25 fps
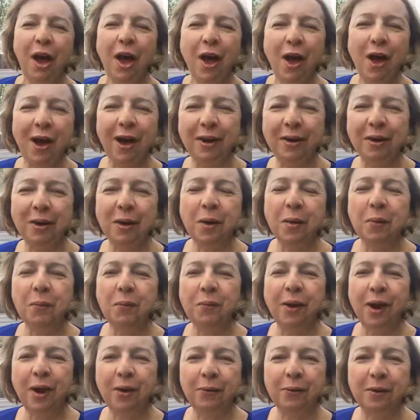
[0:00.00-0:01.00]
Hi,
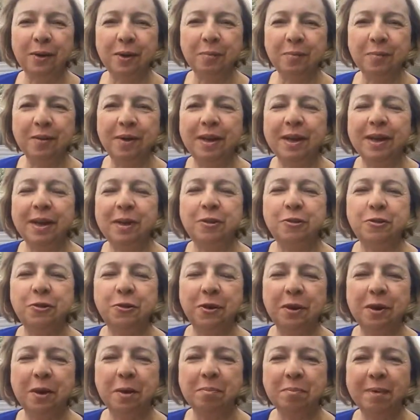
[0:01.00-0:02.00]
welcome
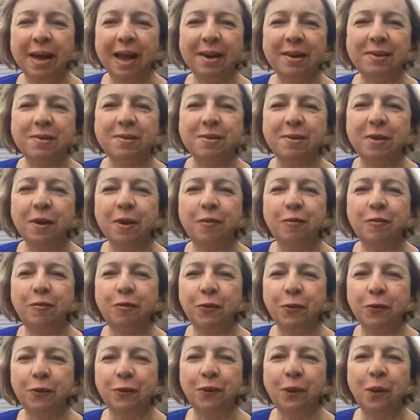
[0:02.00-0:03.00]
to Carmela's
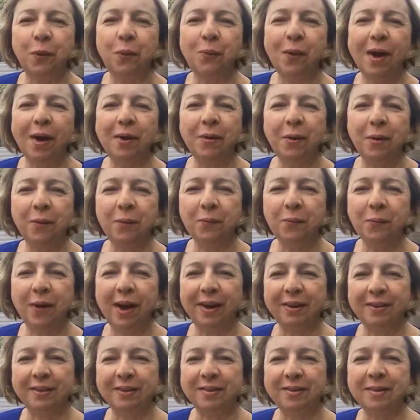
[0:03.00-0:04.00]
Food
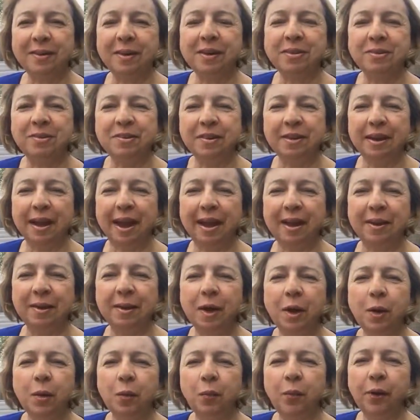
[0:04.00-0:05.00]
One-on-One today.
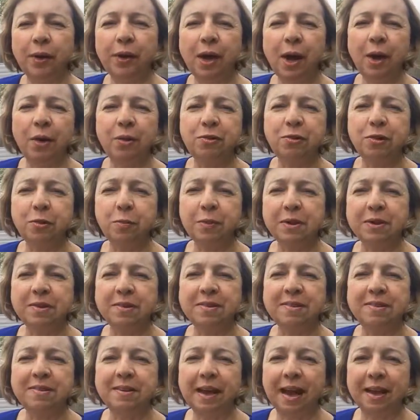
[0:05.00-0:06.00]
We're going to be
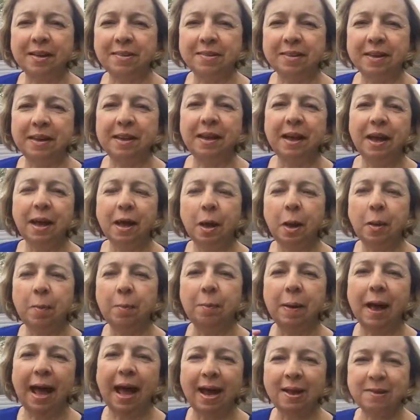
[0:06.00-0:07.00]
discussing
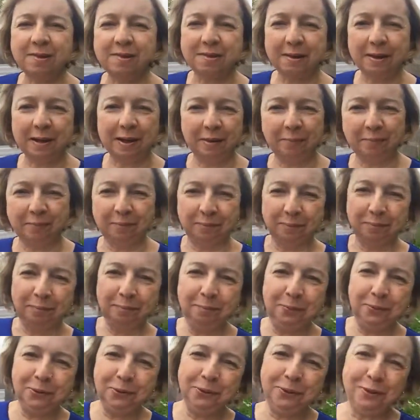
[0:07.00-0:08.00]
parsley,
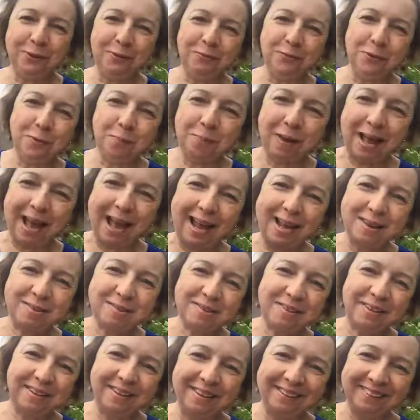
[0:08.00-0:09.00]
beautiful
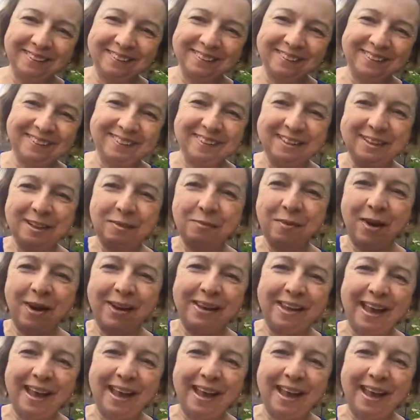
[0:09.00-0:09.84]
parsley in my